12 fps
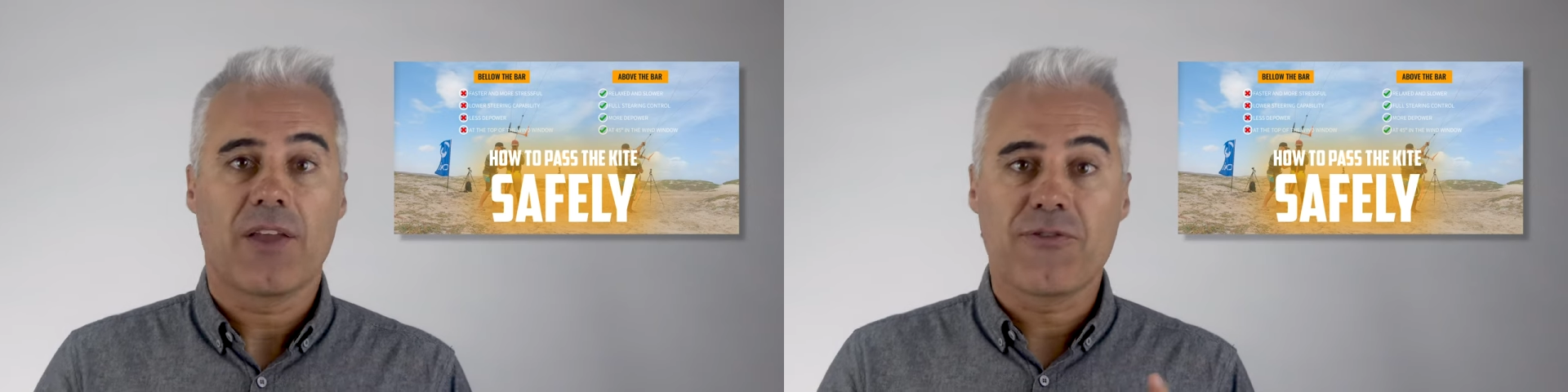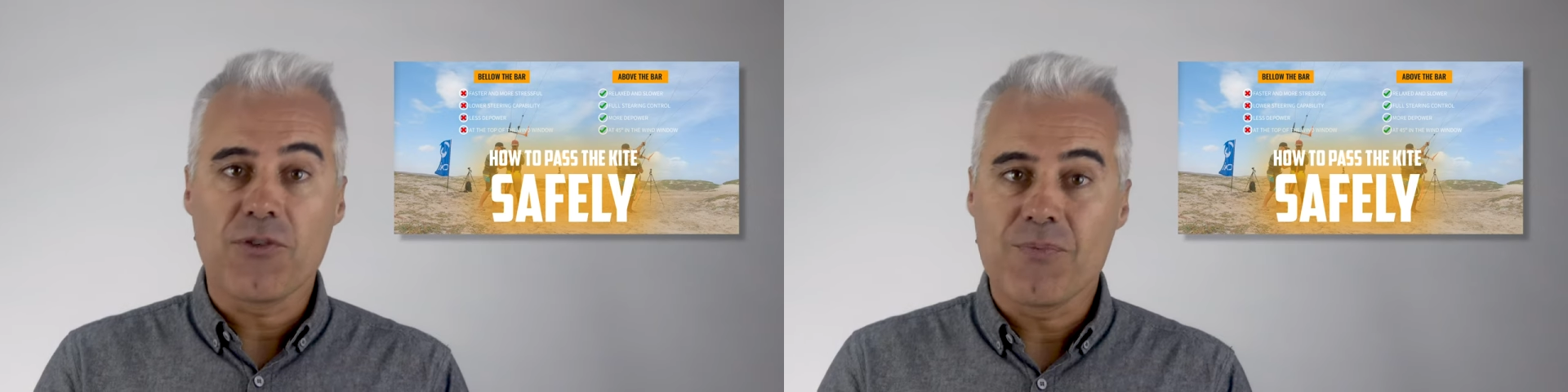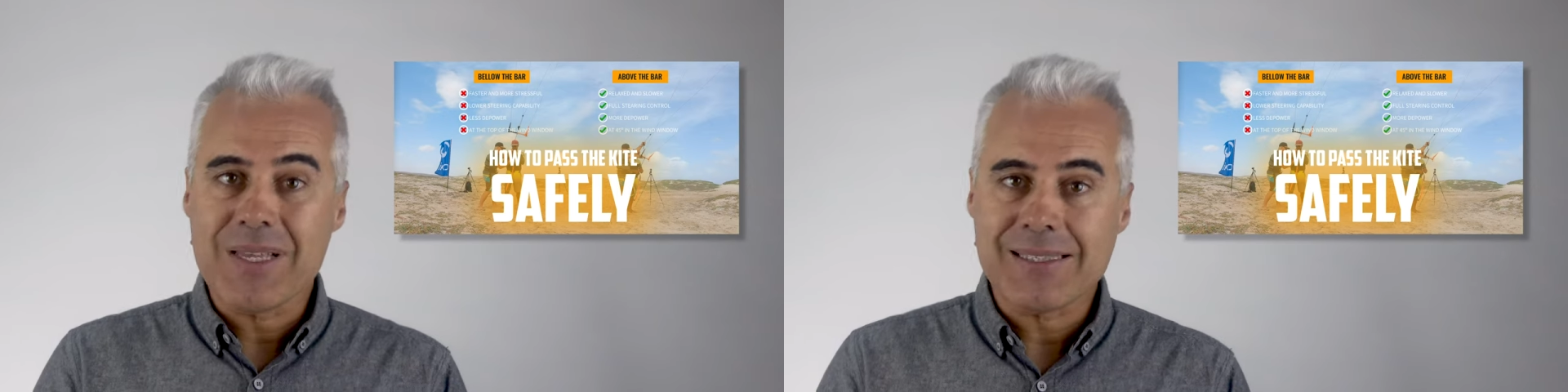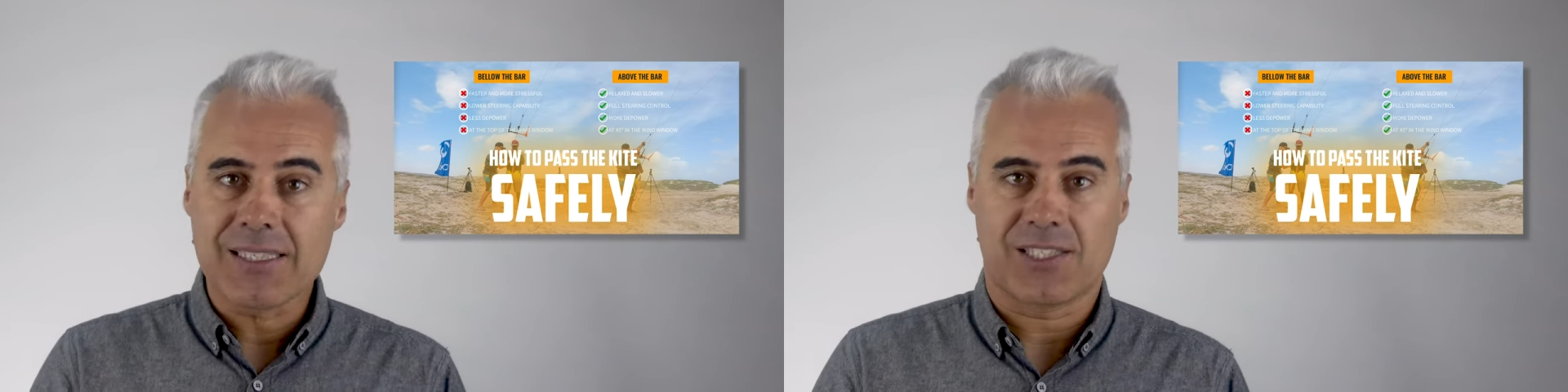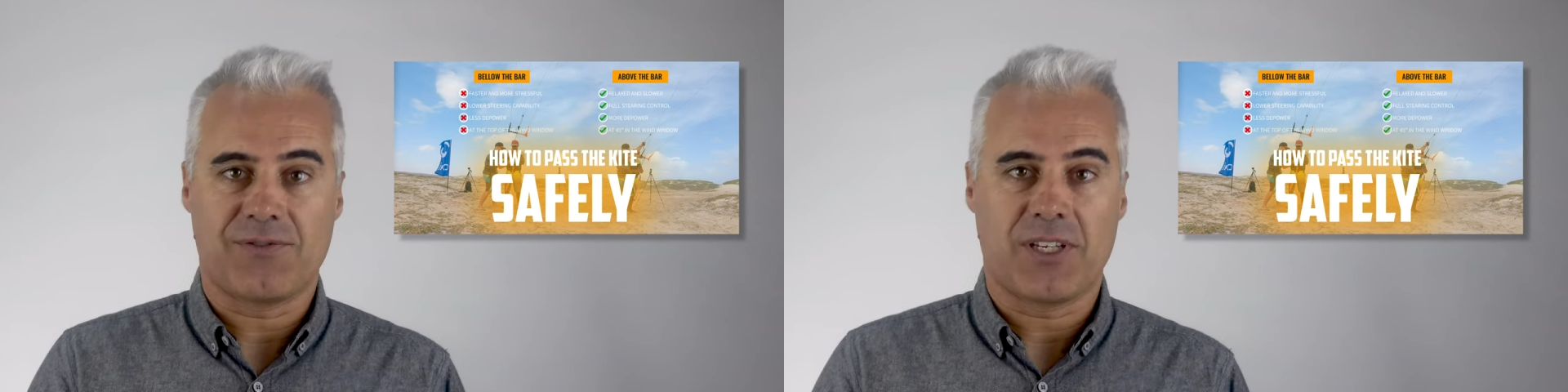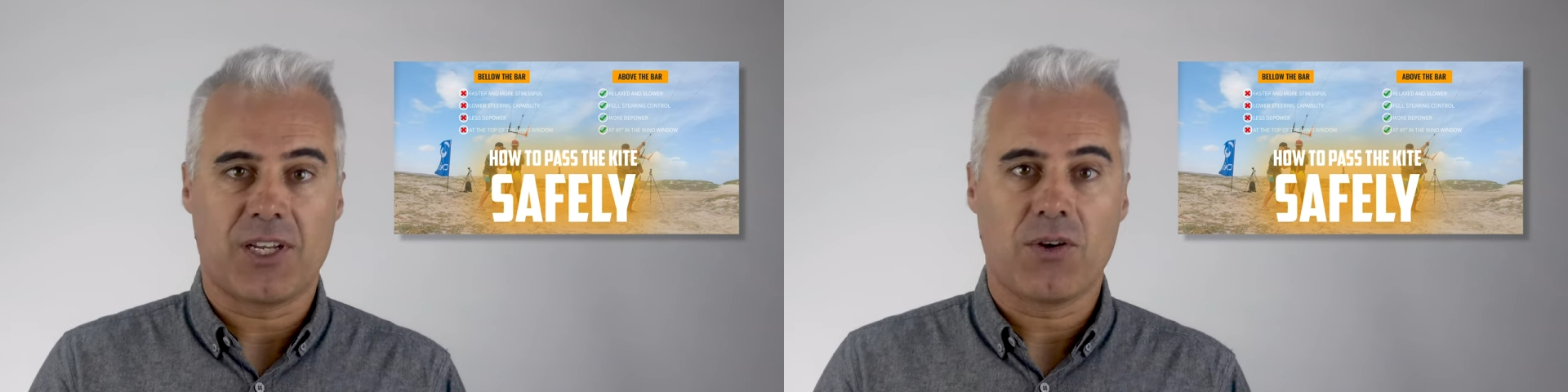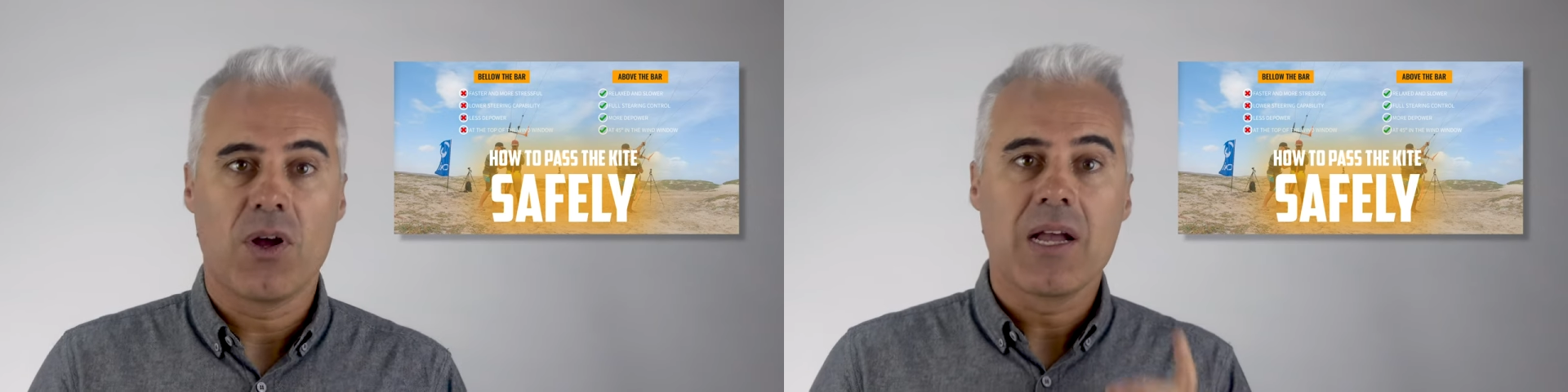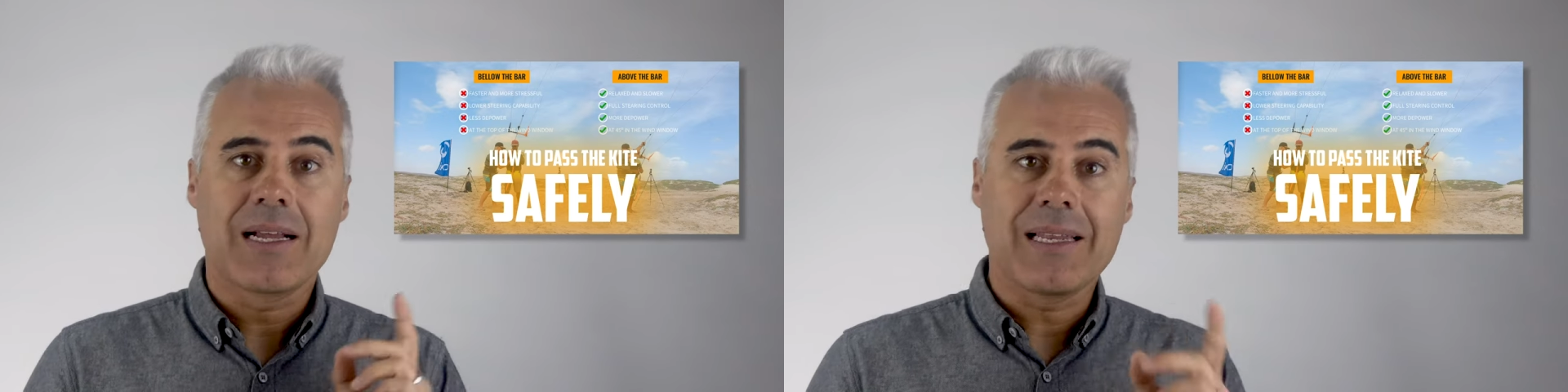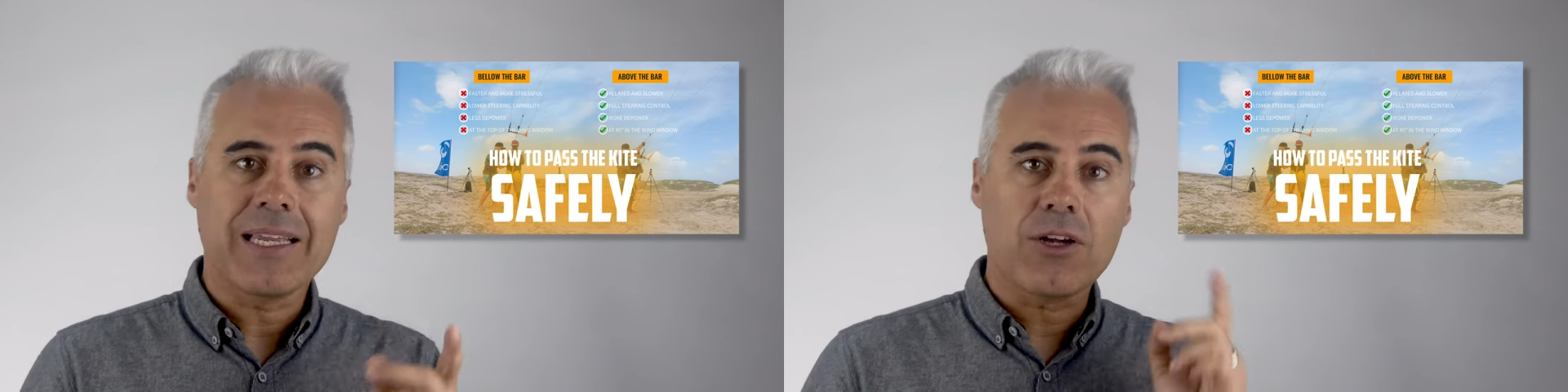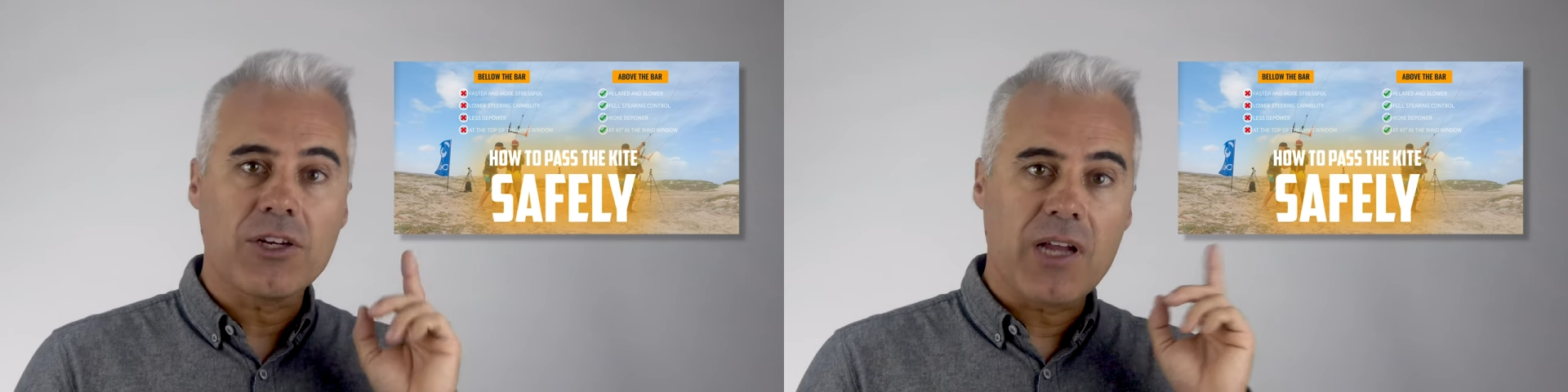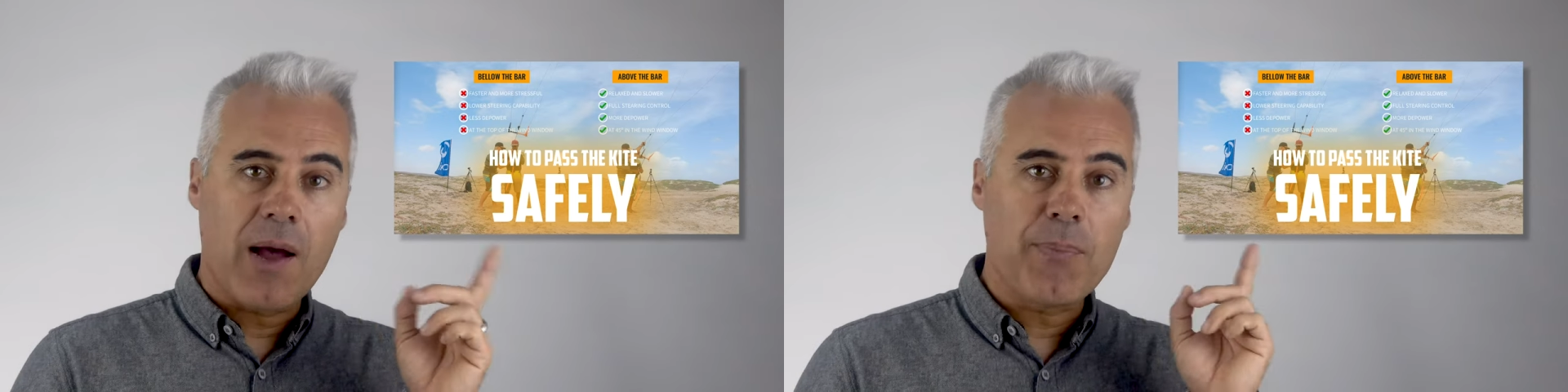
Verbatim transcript: If you missed this video, click on the